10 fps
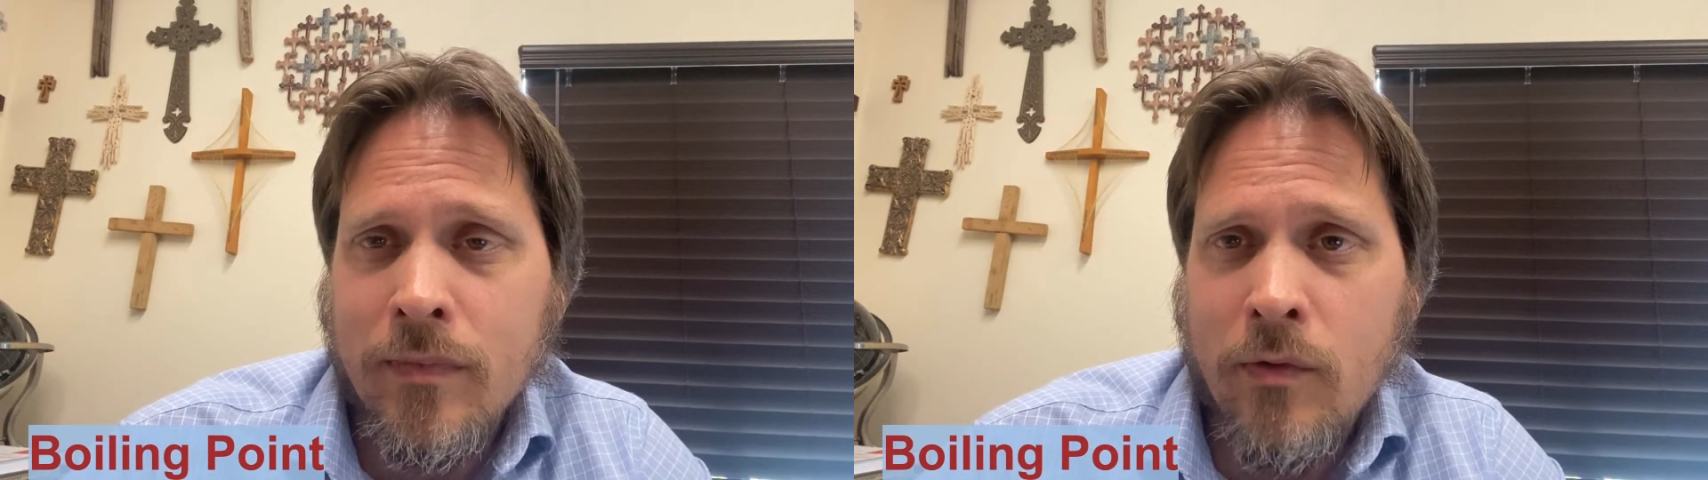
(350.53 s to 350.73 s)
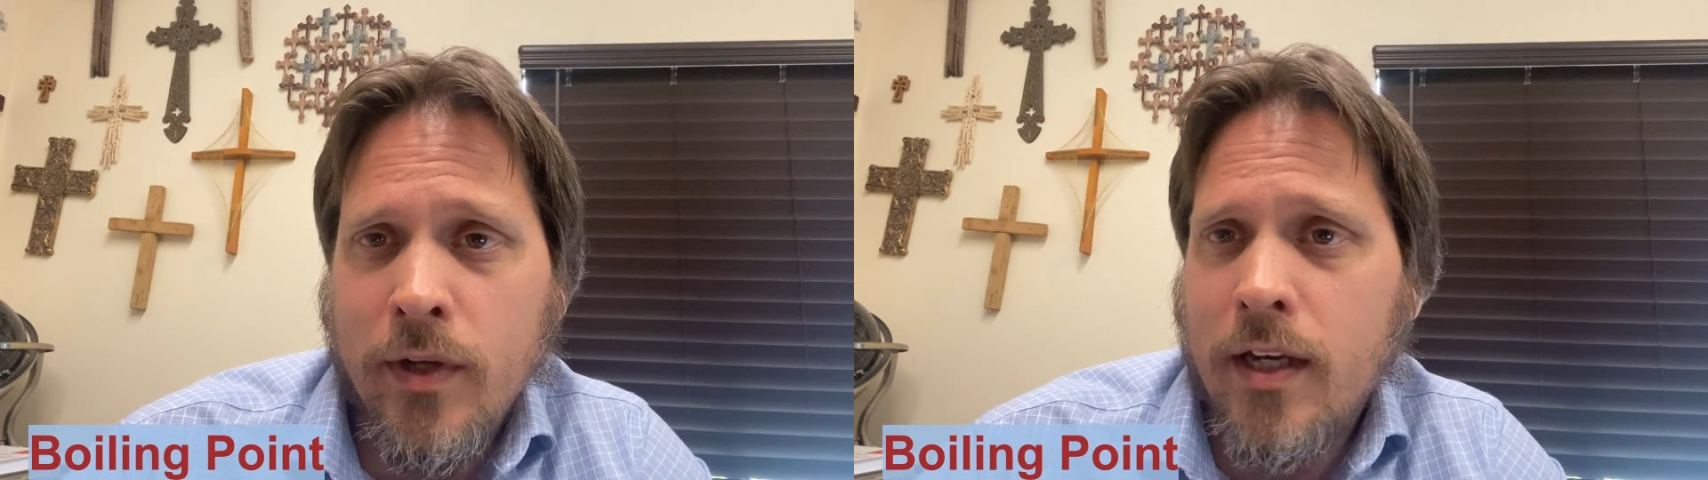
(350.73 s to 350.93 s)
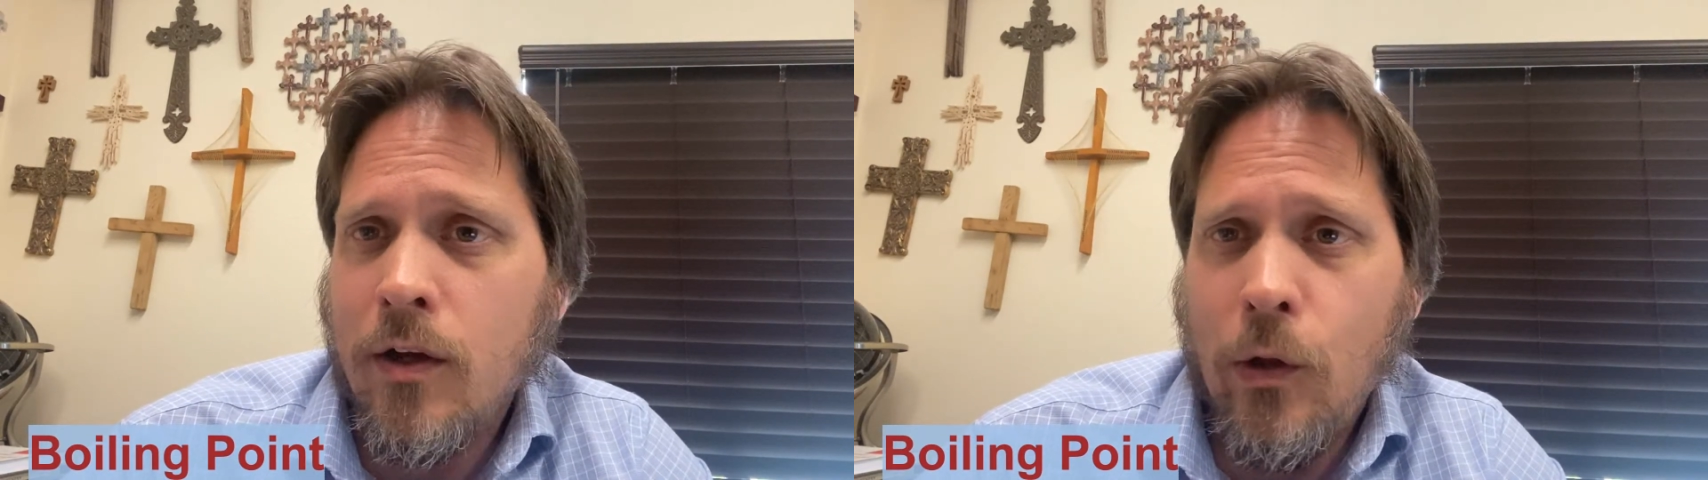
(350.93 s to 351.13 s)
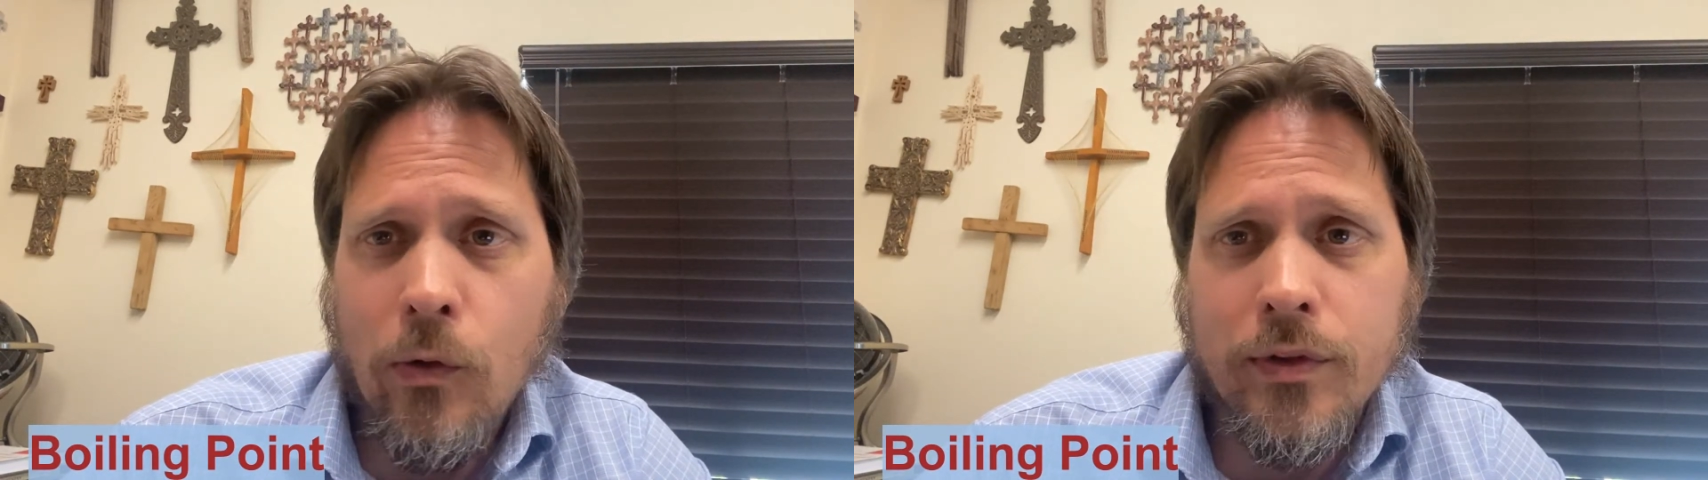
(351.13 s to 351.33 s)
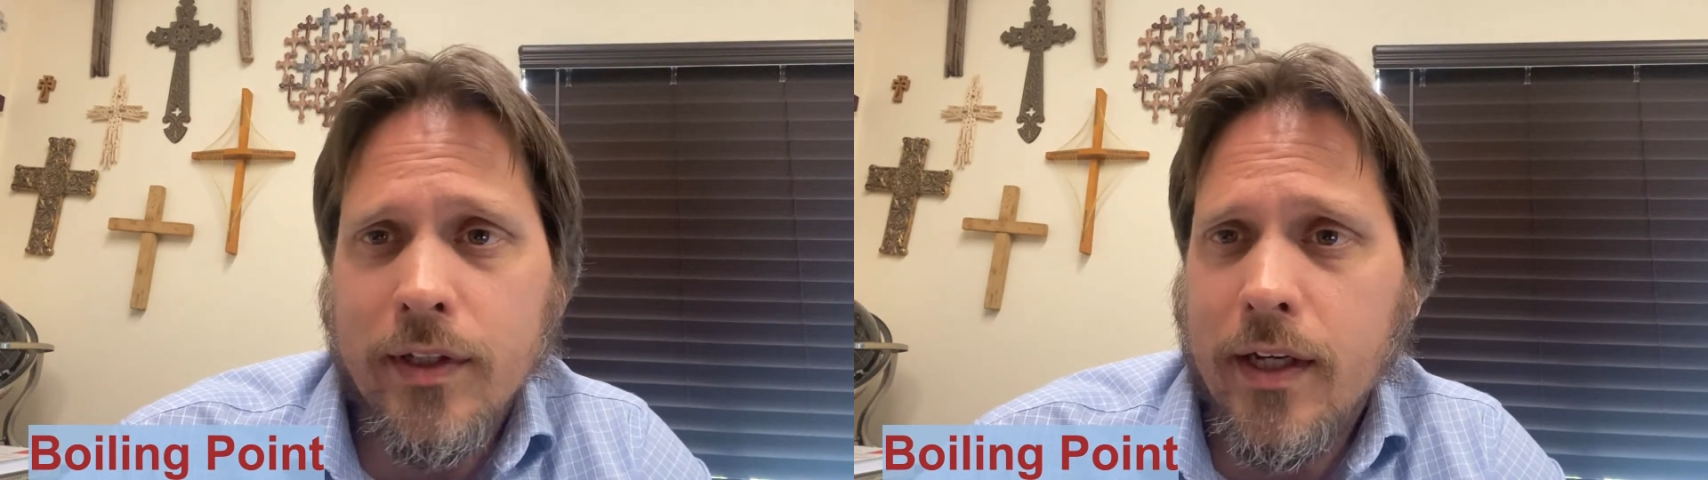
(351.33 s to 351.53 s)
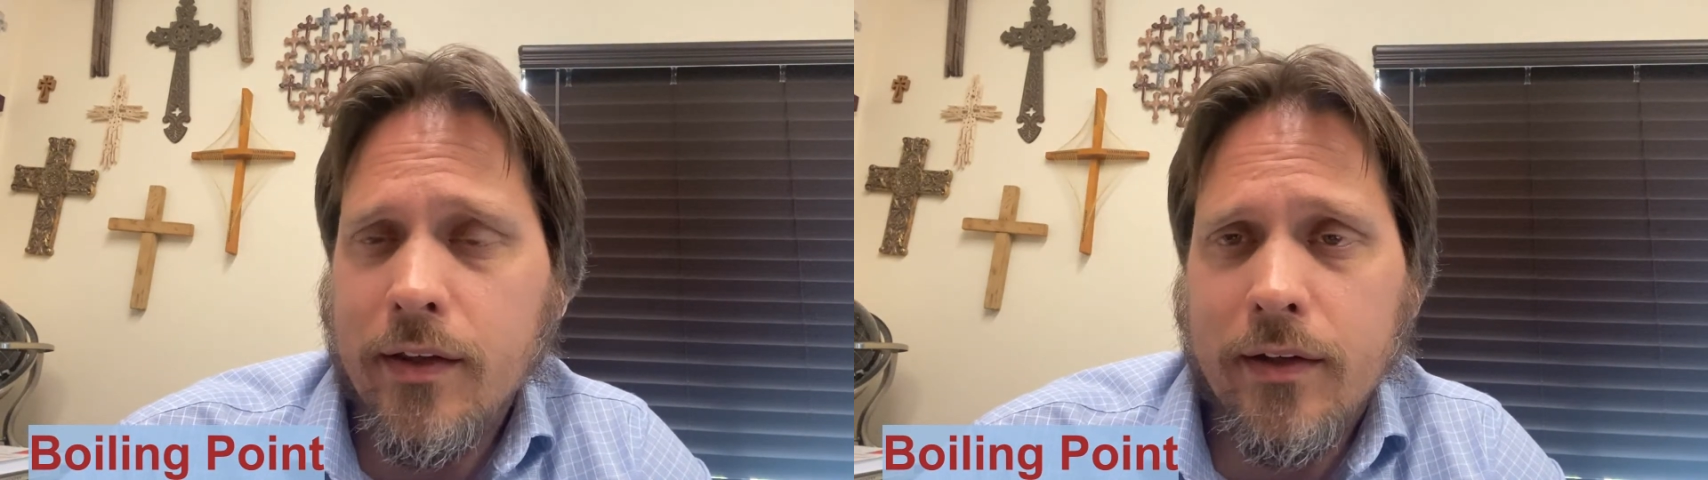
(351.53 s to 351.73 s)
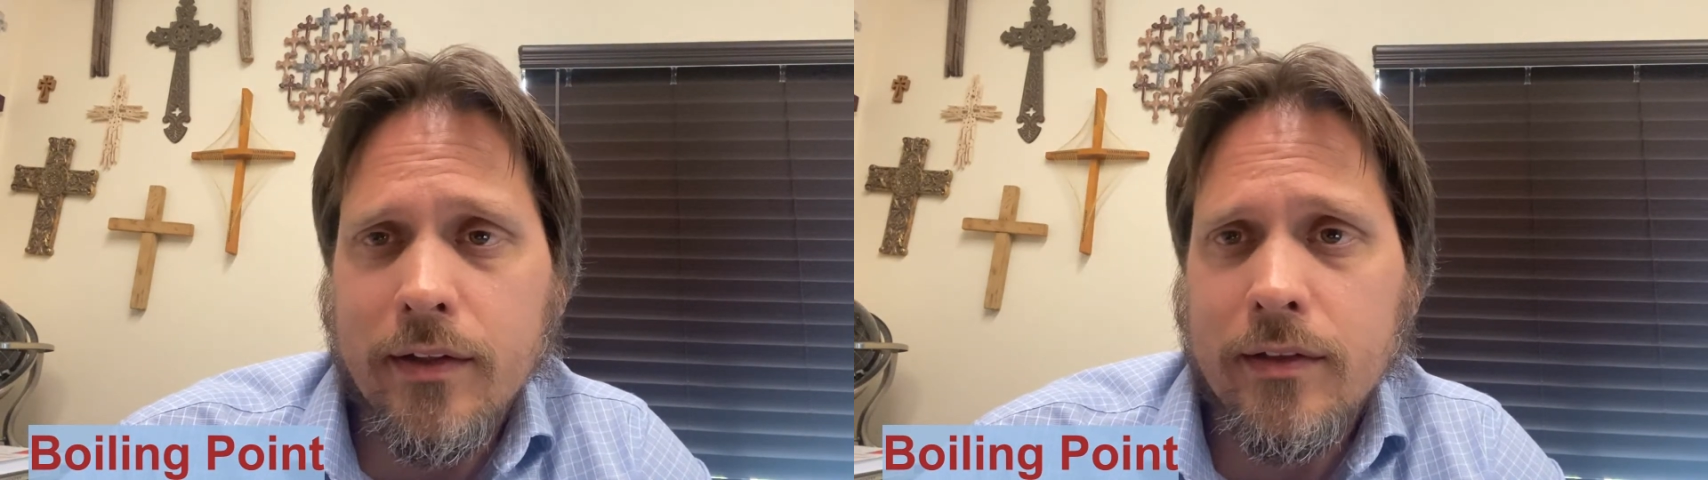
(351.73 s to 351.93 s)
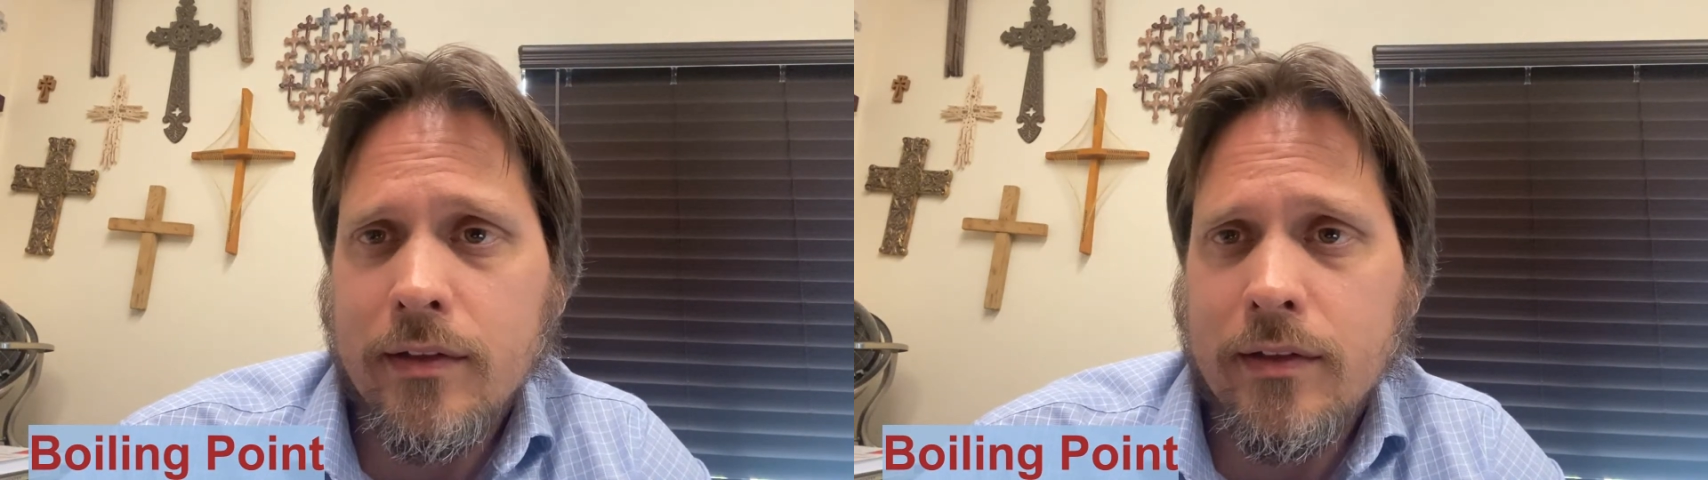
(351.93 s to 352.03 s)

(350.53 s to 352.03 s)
We got to hold together.